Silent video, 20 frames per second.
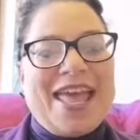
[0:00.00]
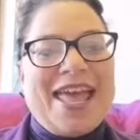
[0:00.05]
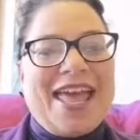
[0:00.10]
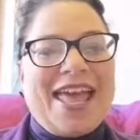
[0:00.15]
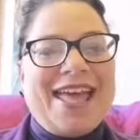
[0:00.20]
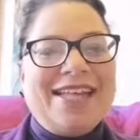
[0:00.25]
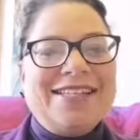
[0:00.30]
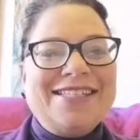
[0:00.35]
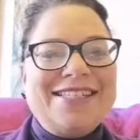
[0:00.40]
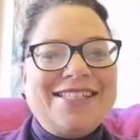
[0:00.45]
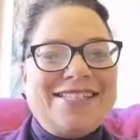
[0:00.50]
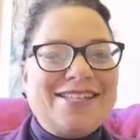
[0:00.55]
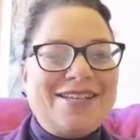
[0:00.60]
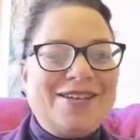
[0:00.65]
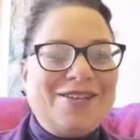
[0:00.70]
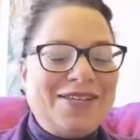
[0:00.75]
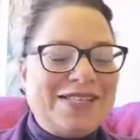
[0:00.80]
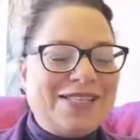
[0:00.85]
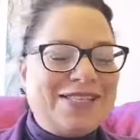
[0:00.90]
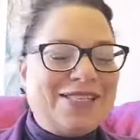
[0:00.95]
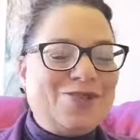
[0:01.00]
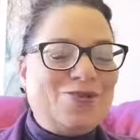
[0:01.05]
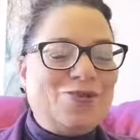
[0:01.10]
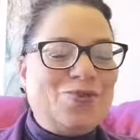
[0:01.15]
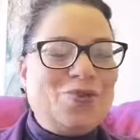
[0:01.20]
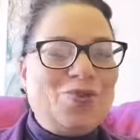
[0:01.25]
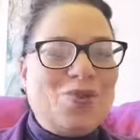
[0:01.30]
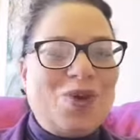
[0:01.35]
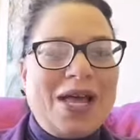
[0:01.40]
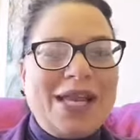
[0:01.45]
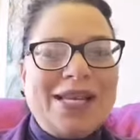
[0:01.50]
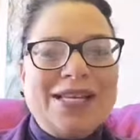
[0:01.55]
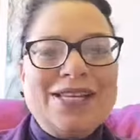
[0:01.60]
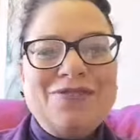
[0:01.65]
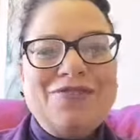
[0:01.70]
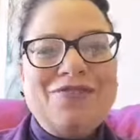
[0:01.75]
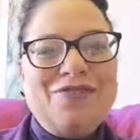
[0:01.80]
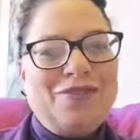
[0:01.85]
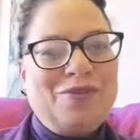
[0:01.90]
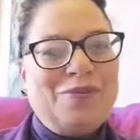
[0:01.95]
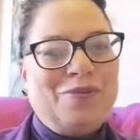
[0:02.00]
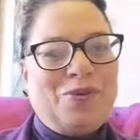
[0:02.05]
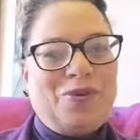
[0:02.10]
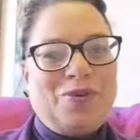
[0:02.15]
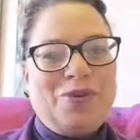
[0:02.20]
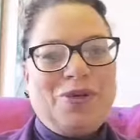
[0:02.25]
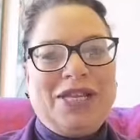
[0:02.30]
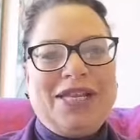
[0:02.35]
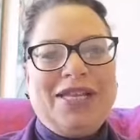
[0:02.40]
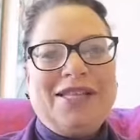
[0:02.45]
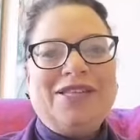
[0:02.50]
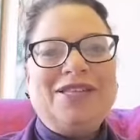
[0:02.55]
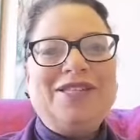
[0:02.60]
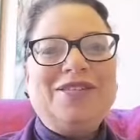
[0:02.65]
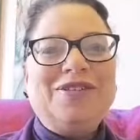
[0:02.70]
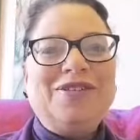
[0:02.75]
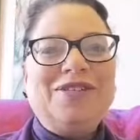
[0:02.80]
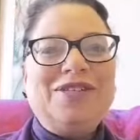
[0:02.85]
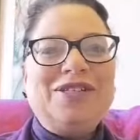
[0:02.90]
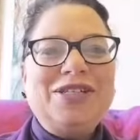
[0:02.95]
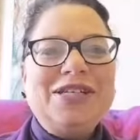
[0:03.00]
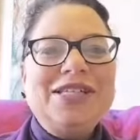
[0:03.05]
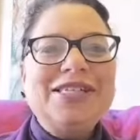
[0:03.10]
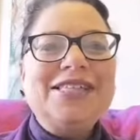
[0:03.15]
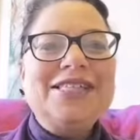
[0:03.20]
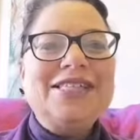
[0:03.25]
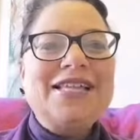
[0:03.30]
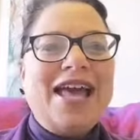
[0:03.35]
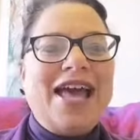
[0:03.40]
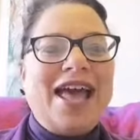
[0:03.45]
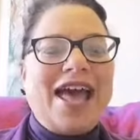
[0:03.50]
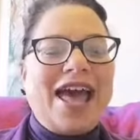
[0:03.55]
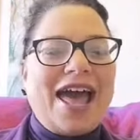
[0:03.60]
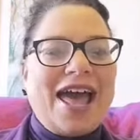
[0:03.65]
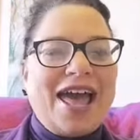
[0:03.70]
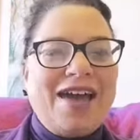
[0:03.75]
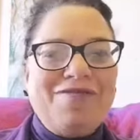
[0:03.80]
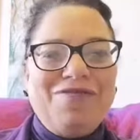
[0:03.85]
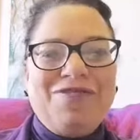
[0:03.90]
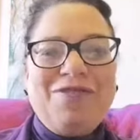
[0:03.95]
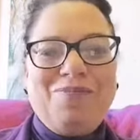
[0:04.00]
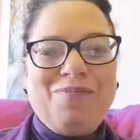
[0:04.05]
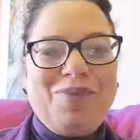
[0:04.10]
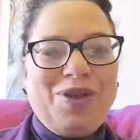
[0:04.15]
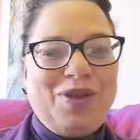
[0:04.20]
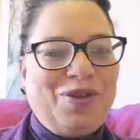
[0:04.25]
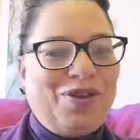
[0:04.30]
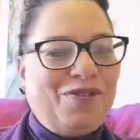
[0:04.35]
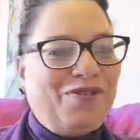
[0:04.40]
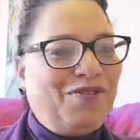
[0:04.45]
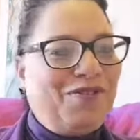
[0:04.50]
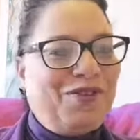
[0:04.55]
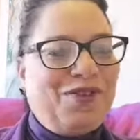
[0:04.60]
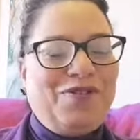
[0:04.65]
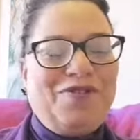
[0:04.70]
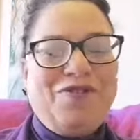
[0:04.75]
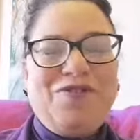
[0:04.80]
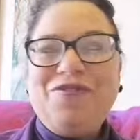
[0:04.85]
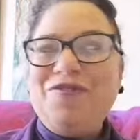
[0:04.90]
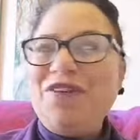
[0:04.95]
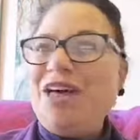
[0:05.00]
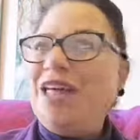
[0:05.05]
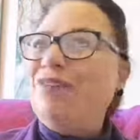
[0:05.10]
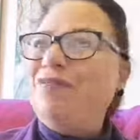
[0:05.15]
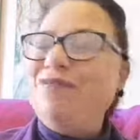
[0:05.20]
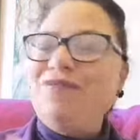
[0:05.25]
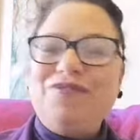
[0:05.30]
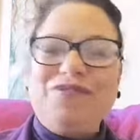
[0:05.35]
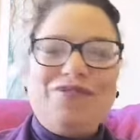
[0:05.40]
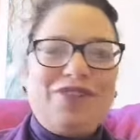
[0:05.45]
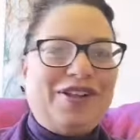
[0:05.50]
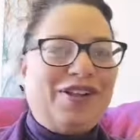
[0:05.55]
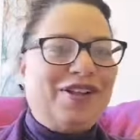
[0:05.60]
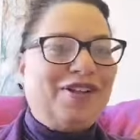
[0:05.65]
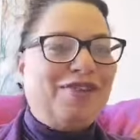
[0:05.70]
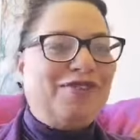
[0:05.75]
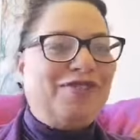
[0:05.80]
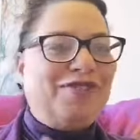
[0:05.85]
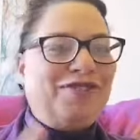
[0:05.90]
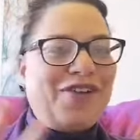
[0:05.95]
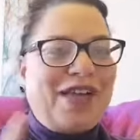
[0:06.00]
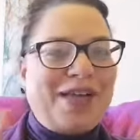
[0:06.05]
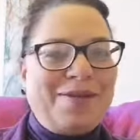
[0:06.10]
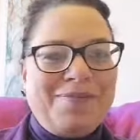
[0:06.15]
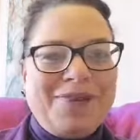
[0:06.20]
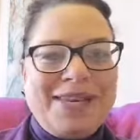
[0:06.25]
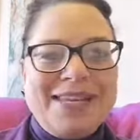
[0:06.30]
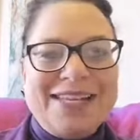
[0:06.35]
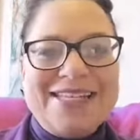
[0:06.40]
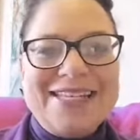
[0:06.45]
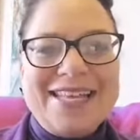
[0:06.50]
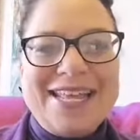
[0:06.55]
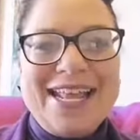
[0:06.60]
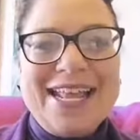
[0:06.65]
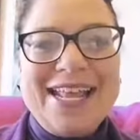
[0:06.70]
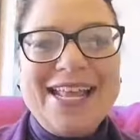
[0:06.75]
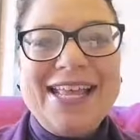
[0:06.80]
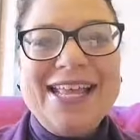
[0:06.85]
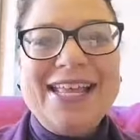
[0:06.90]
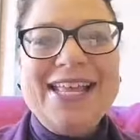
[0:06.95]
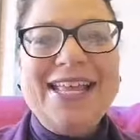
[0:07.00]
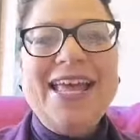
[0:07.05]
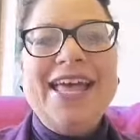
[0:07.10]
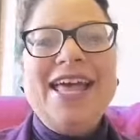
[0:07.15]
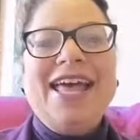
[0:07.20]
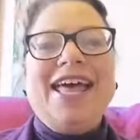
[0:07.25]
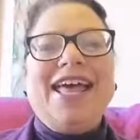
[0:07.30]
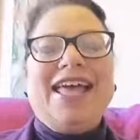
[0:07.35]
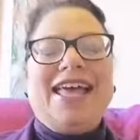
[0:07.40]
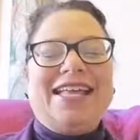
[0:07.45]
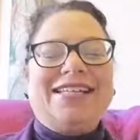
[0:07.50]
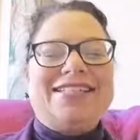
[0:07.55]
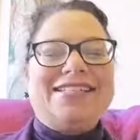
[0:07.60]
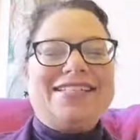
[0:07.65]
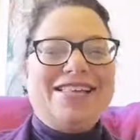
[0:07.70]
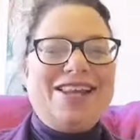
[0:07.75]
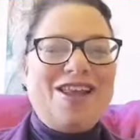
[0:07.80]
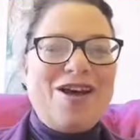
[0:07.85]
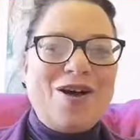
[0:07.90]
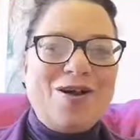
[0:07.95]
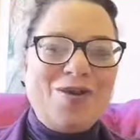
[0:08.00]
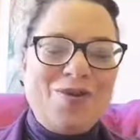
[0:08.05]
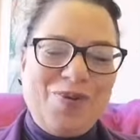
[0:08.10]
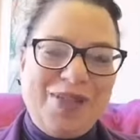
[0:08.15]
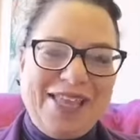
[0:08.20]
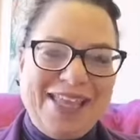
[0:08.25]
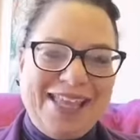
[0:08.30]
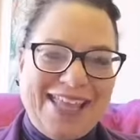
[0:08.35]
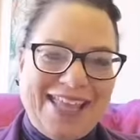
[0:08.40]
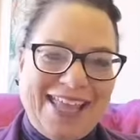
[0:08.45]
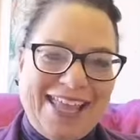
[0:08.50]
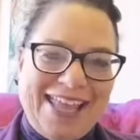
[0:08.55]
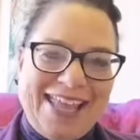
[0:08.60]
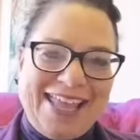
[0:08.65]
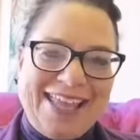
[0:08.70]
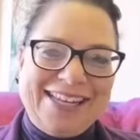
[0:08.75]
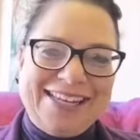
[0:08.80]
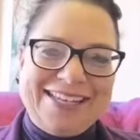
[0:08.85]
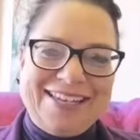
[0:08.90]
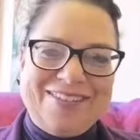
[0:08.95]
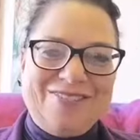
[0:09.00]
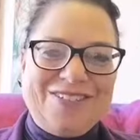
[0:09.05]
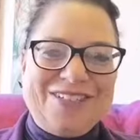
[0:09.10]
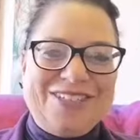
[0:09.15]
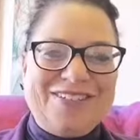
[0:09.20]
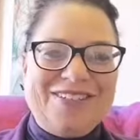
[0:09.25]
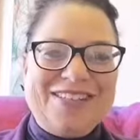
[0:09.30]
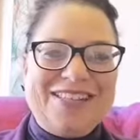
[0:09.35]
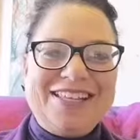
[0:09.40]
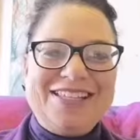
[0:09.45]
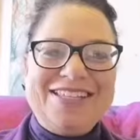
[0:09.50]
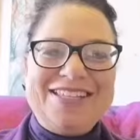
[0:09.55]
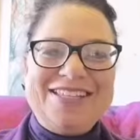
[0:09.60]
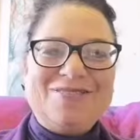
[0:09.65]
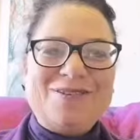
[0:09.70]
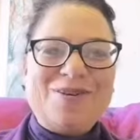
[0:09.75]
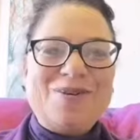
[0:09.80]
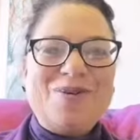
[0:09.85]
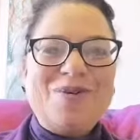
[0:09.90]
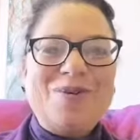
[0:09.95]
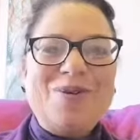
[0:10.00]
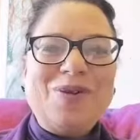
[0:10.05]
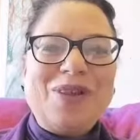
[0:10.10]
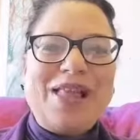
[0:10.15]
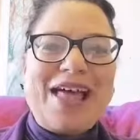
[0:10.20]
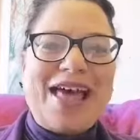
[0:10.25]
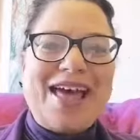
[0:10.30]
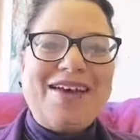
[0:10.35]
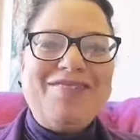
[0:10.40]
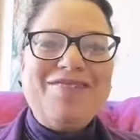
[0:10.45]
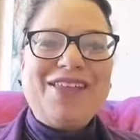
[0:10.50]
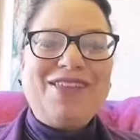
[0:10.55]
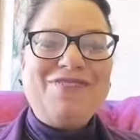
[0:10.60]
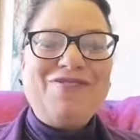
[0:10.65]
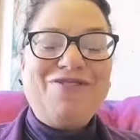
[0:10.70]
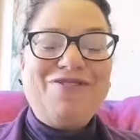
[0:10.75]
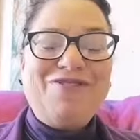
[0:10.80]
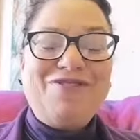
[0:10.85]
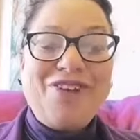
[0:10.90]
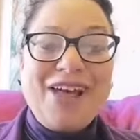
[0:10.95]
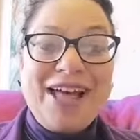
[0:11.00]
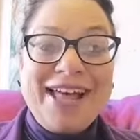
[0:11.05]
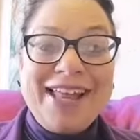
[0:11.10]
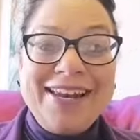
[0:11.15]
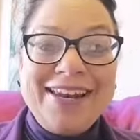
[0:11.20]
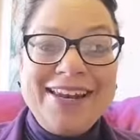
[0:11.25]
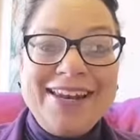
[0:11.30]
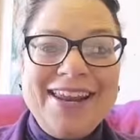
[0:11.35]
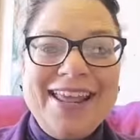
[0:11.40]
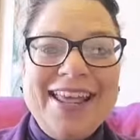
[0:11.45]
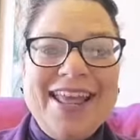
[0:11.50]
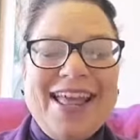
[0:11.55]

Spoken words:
And so it's a wonderful morning to just have a beautiful, fun-filled family day. It's long weekend. I'm sure that you are all having fun